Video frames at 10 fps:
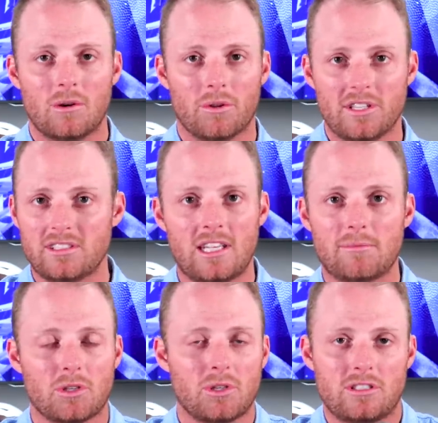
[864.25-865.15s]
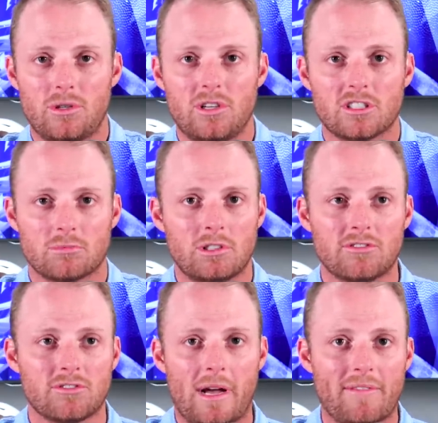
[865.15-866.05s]
Well, this team's only 2 years
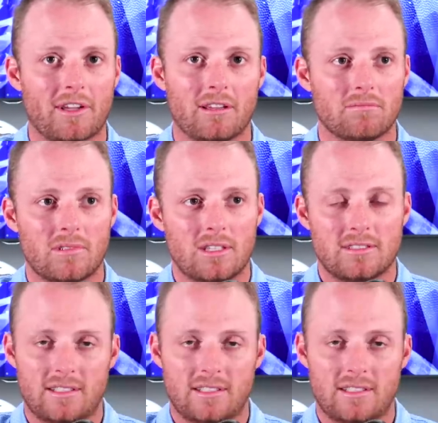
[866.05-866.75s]
removed from having